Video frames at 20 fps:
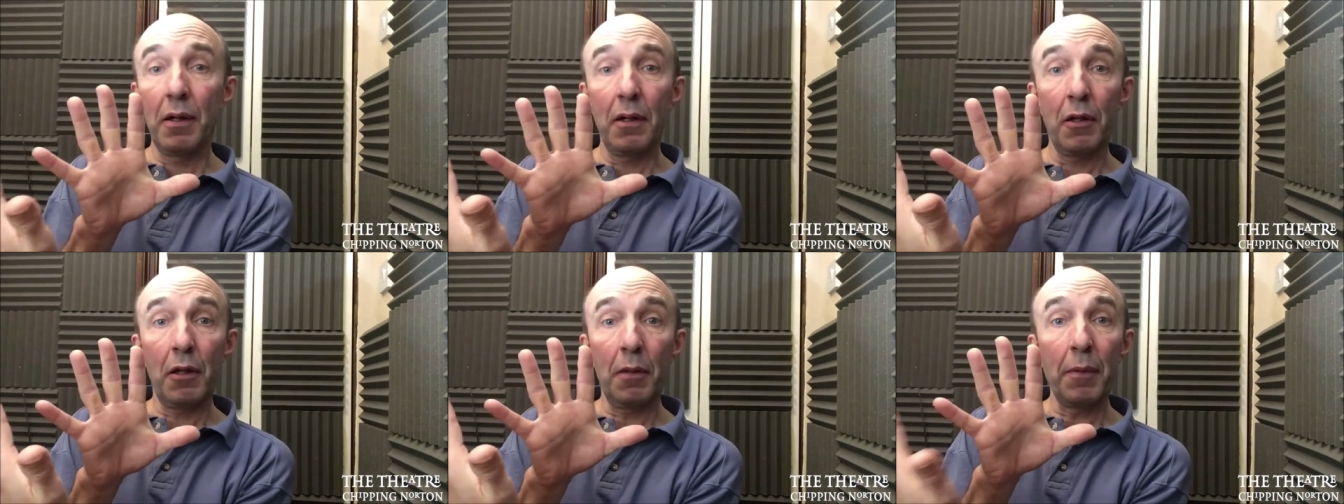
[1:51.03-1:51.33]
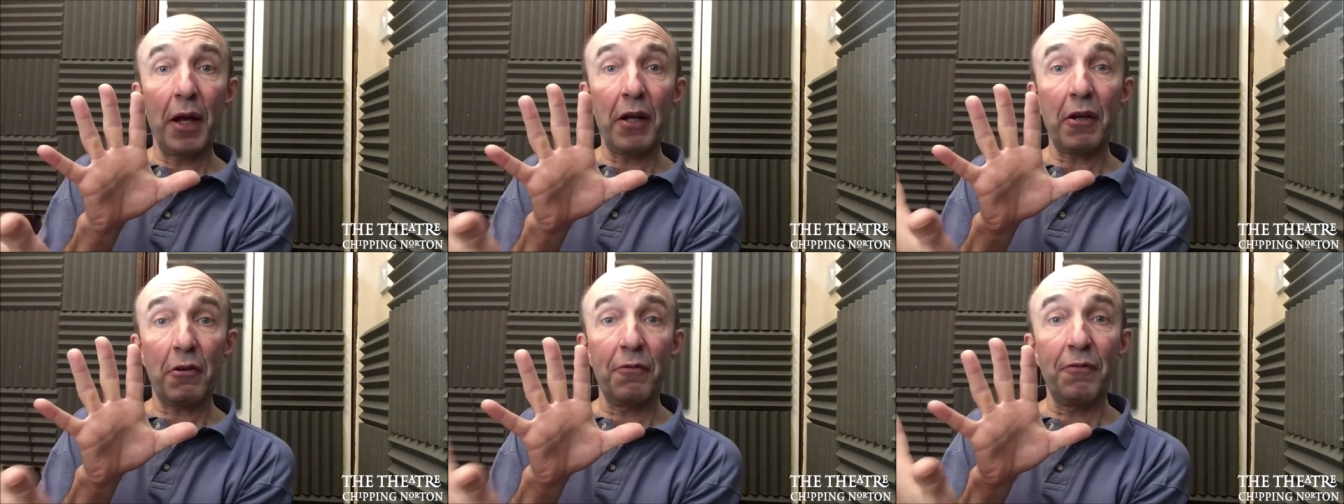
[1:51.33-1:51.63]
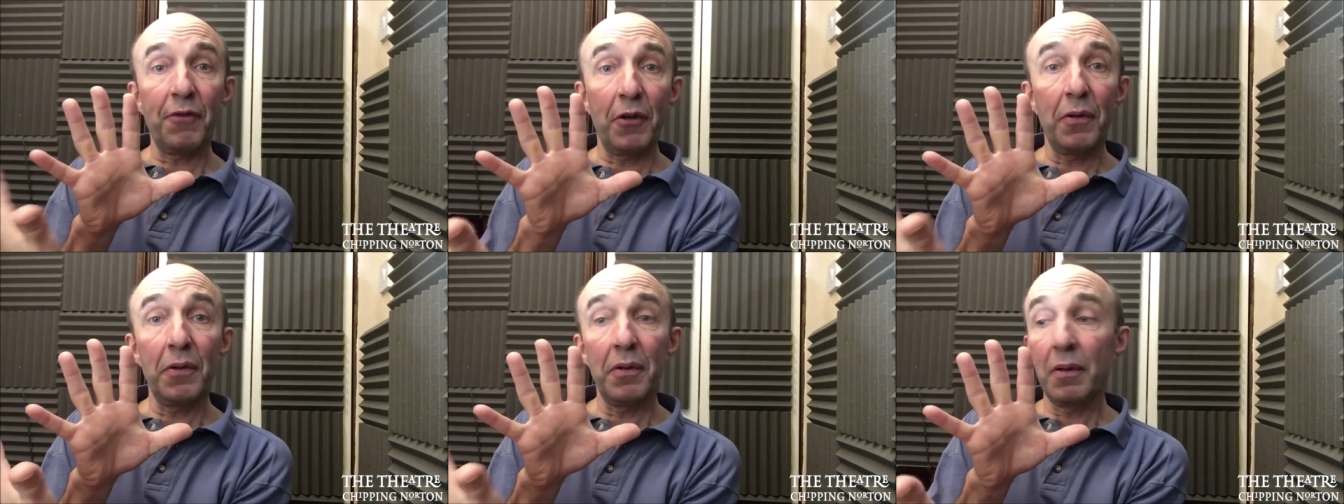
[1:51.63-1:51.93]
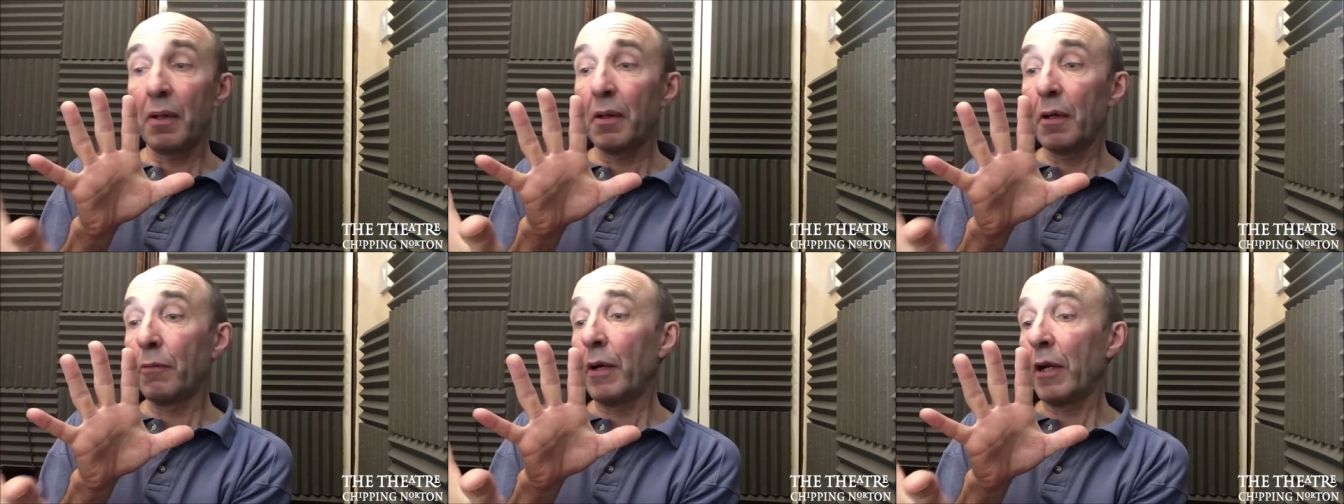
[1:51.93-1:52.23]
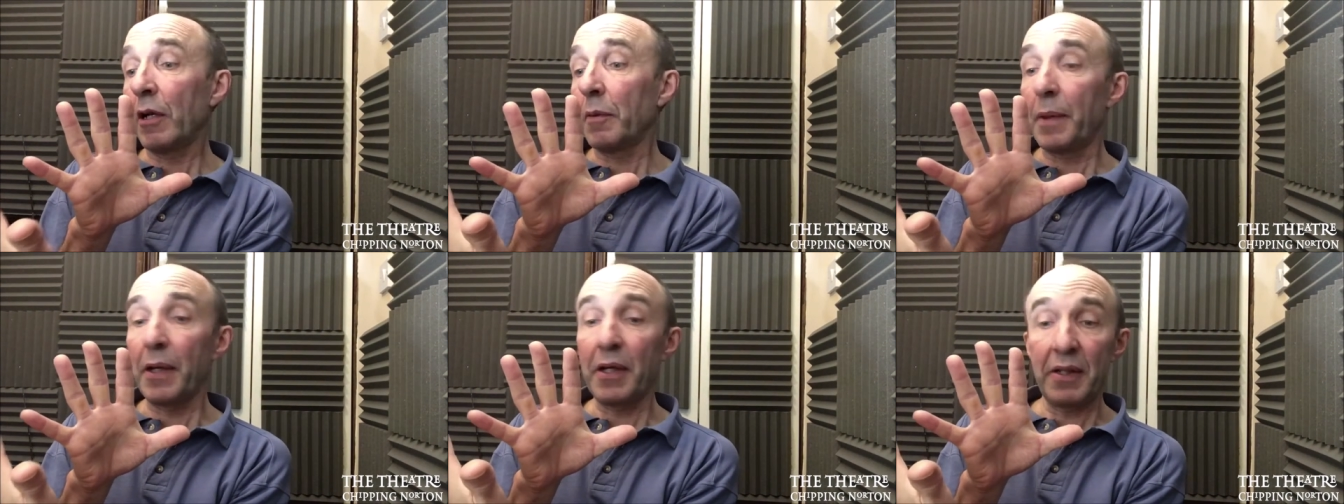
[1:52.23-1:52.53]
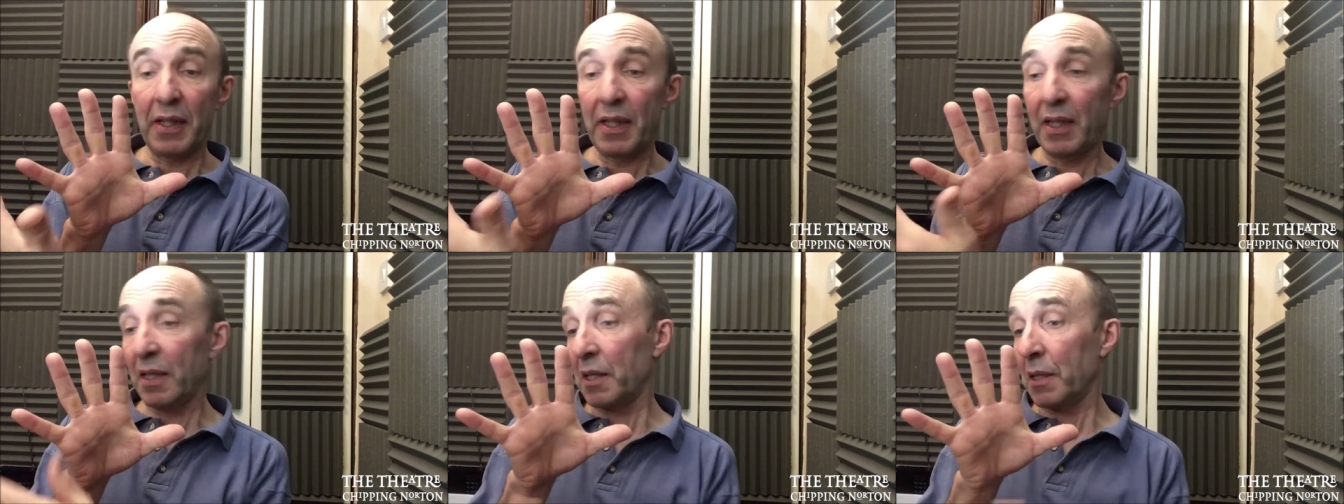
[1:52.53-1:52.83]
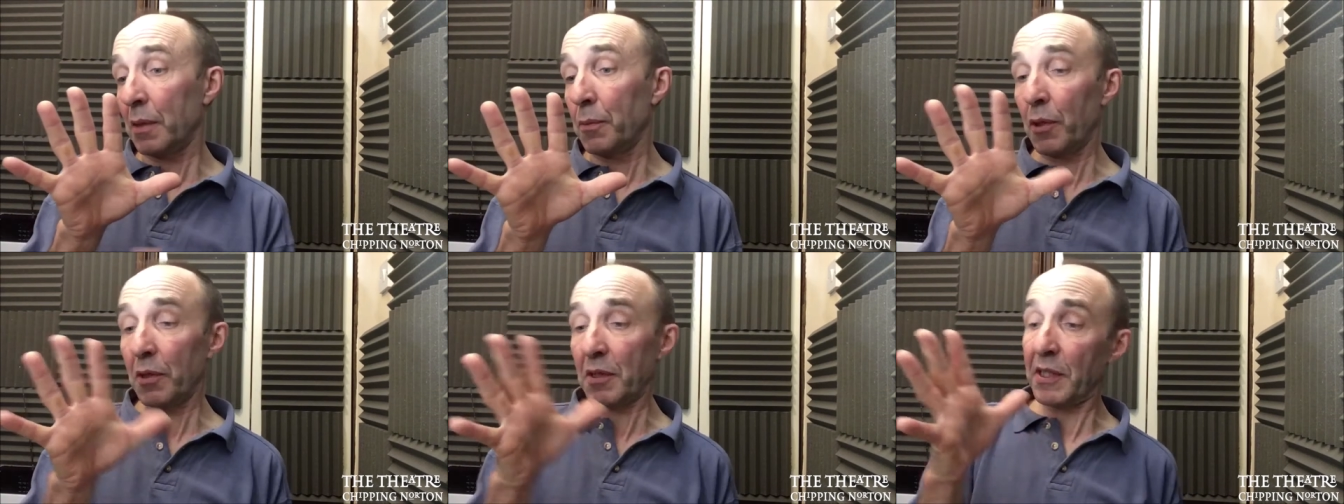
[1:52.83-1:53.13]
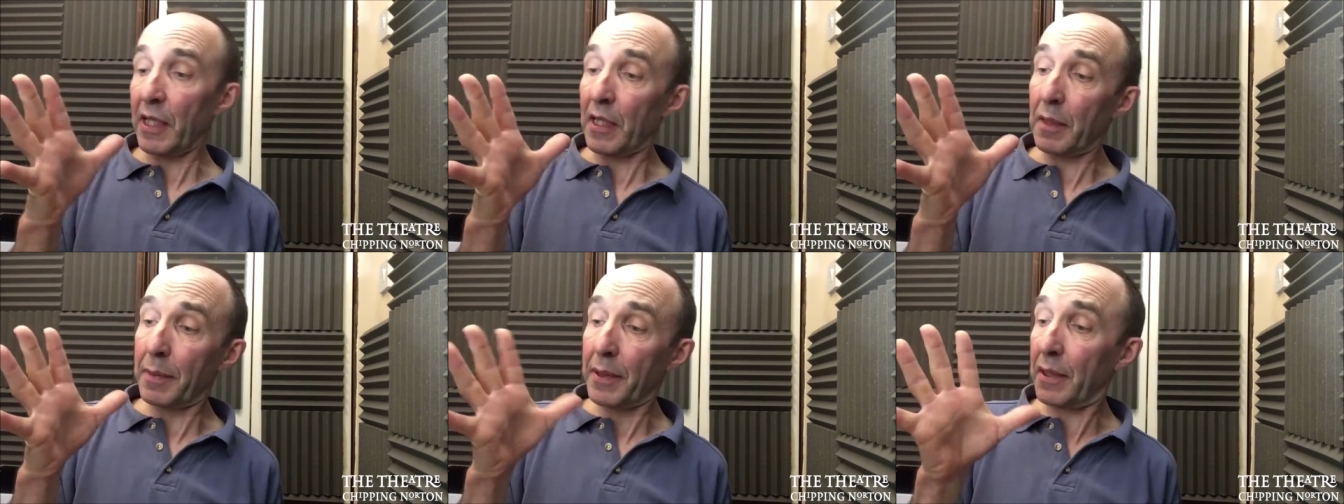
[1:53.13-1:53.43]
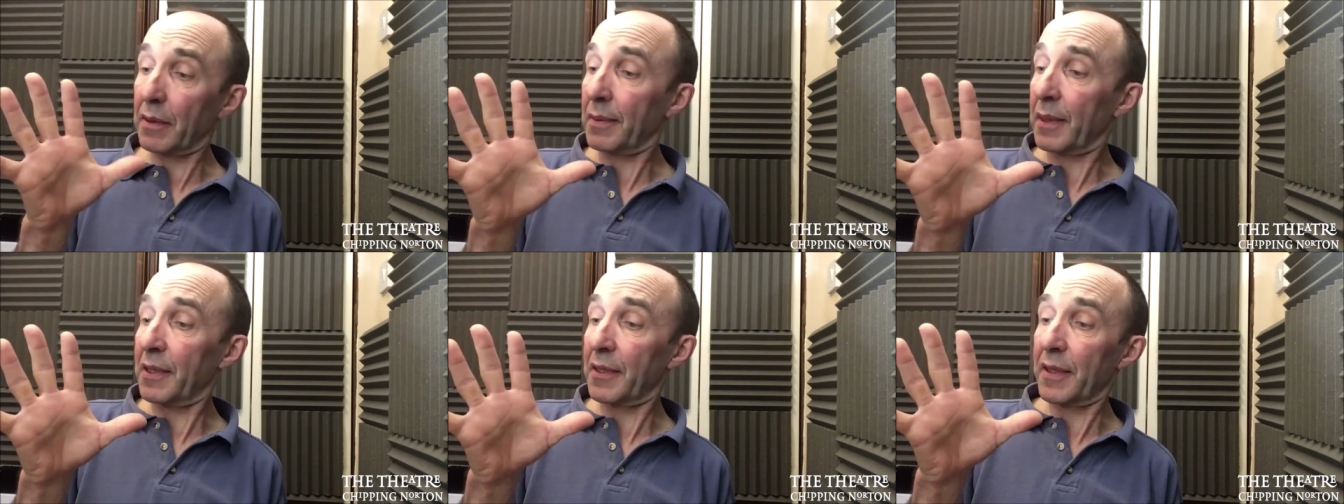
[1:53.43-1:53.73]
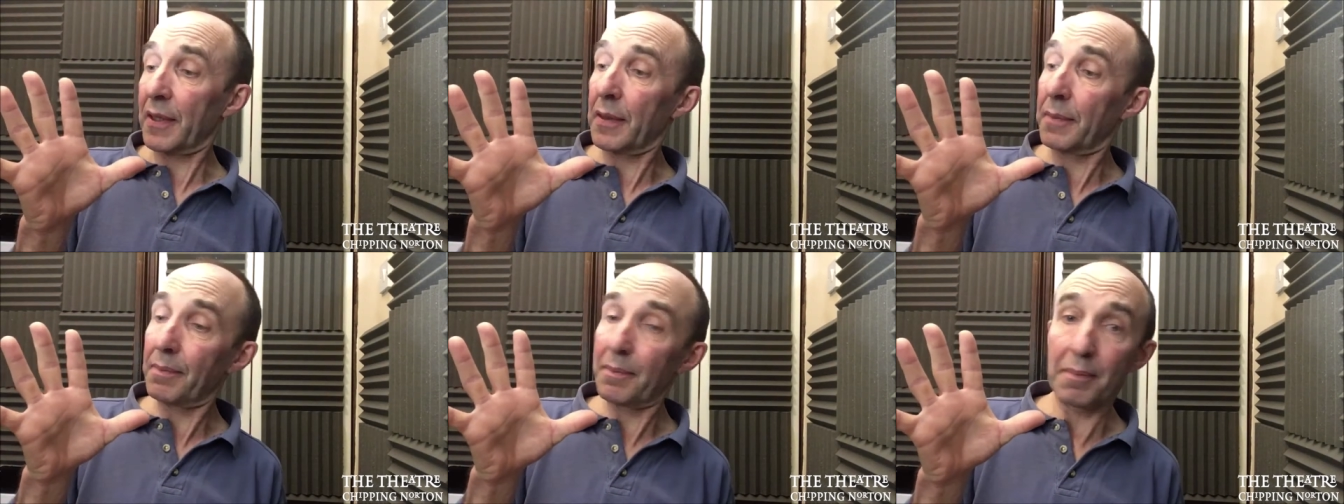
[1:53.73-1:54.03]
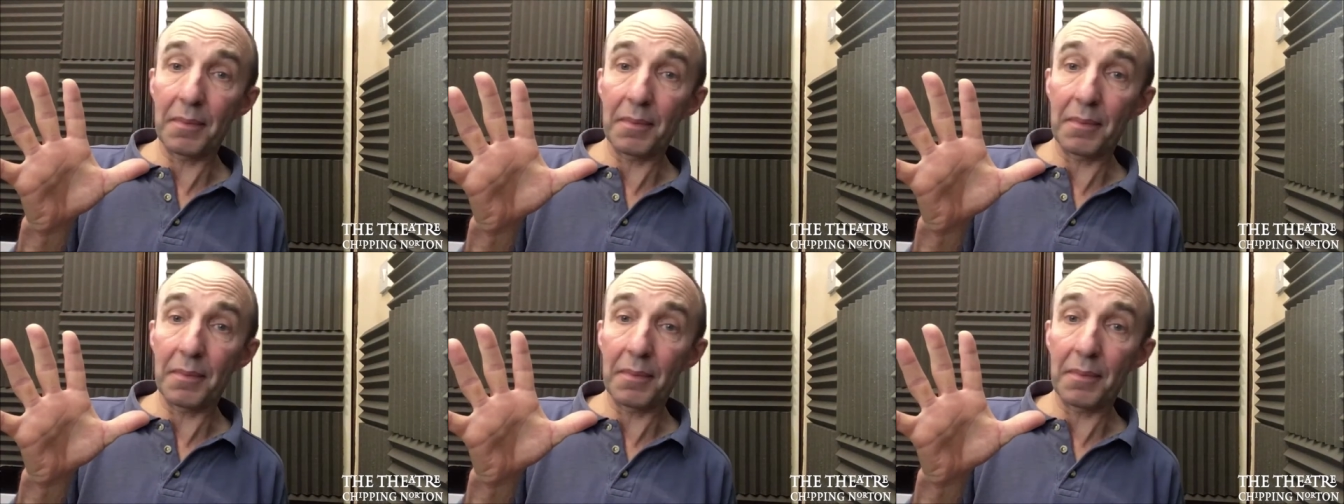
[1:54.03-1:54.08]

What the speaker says: the microphone around about here. So what's that about? I don't know.